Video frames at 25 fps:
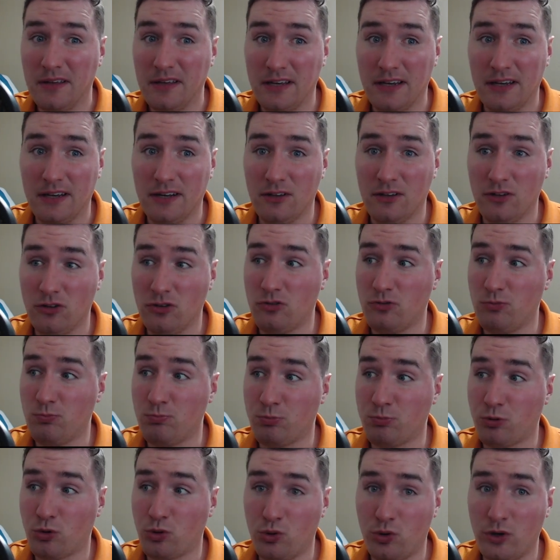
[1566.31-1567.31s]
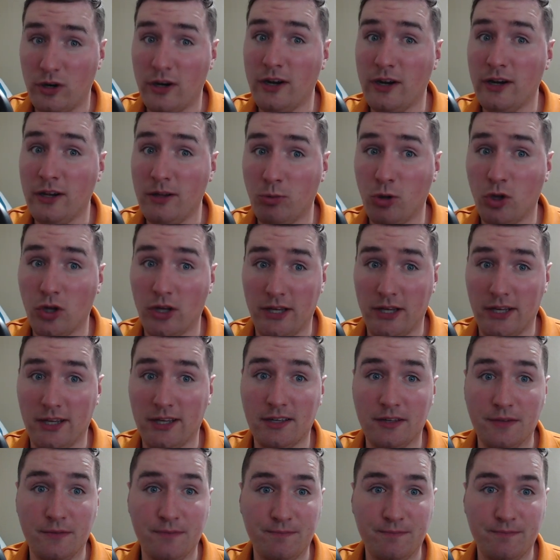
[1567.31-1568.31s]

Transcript: it is pretty bleak.